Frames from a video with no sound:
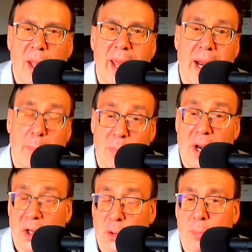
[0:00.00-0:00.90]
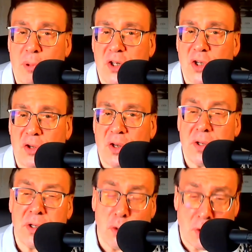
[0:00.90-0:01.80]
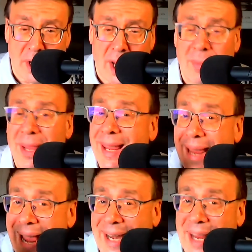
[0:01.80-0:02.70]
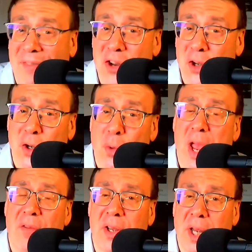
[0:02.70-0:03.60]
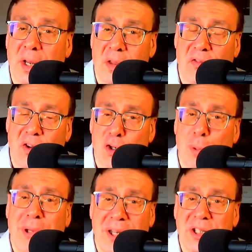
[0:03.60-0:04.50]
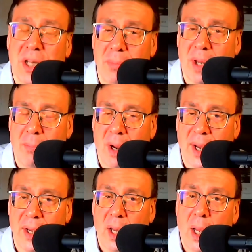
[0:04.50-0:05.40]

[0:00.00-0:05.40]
But I do appreciate your time. And if you do have a need in the future, please keep me in mind.